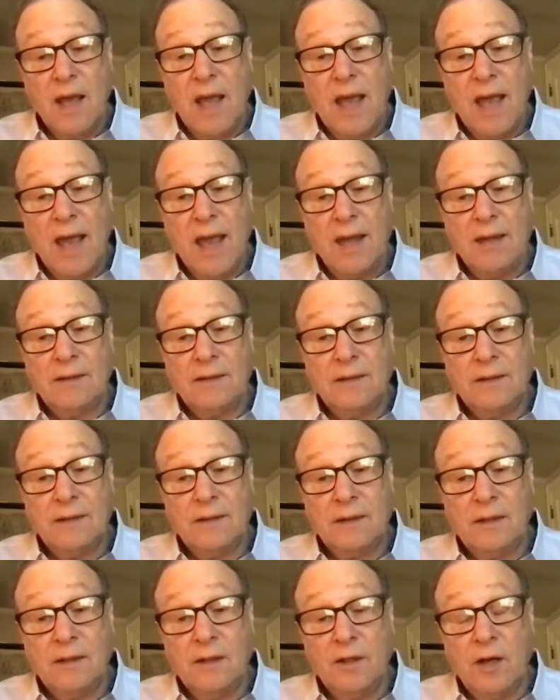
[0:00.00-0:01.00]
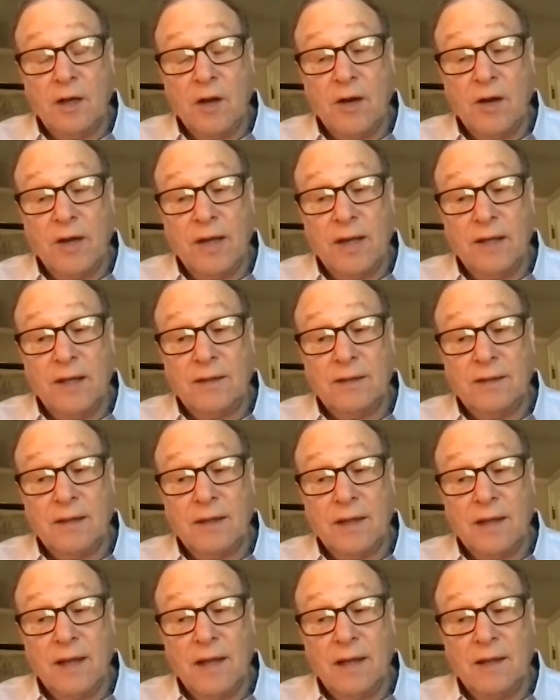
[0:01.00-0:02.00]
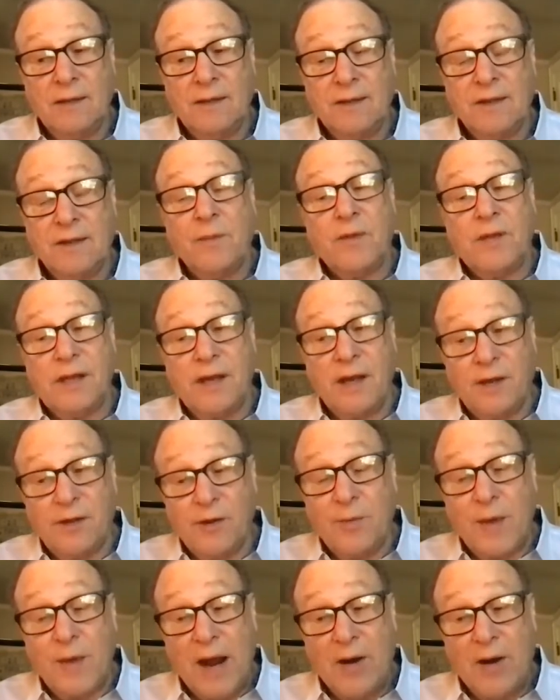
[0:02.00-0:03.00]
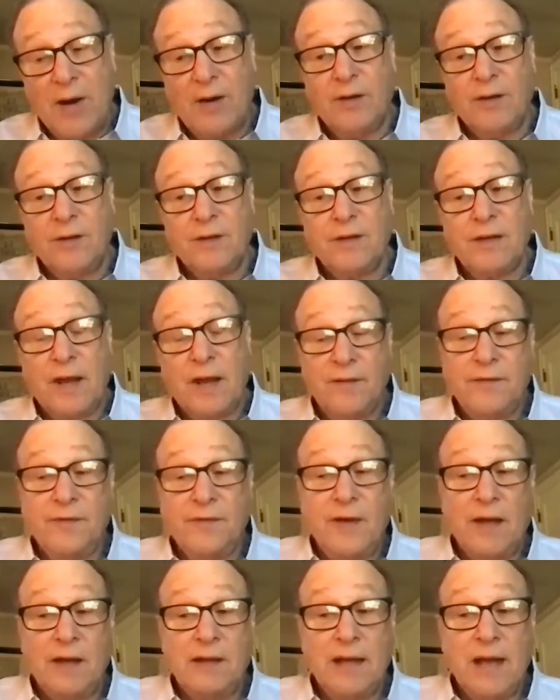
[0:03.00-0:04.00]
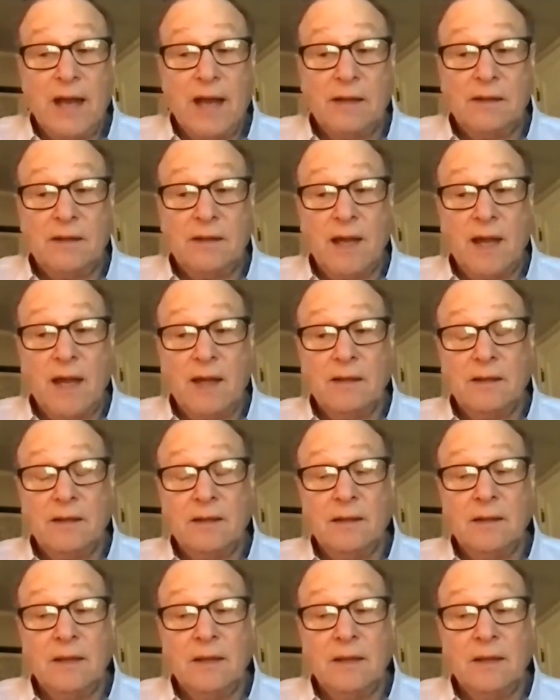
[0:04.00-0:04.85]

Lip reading: And, you know, and some of the other barriers I found out that,